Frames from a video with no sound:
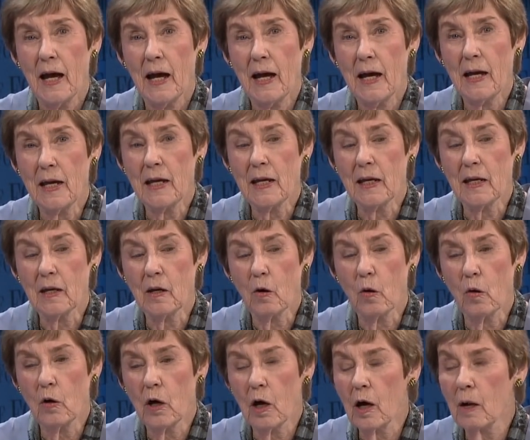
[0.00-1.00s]
a,
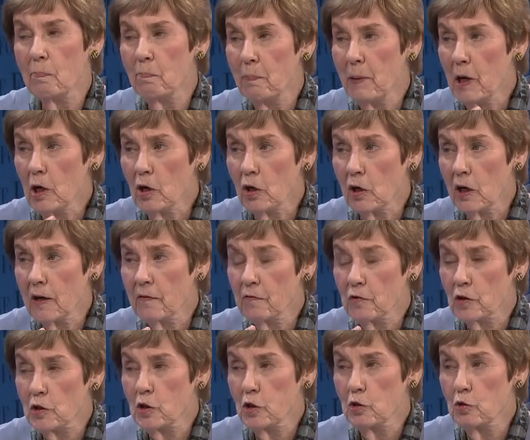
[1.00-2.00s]
a paragraph
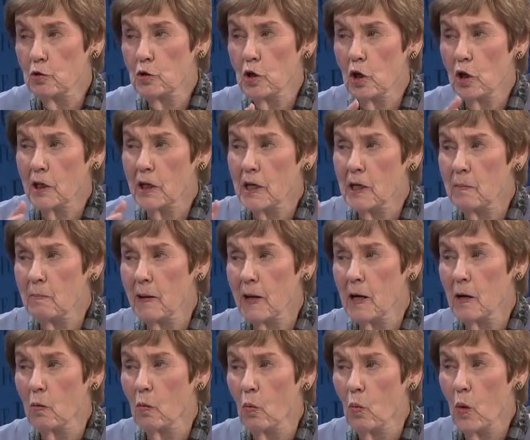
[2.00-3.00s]
or two talking
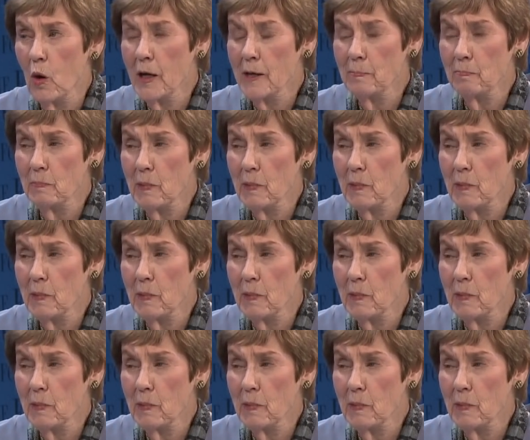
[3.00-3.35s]
about what,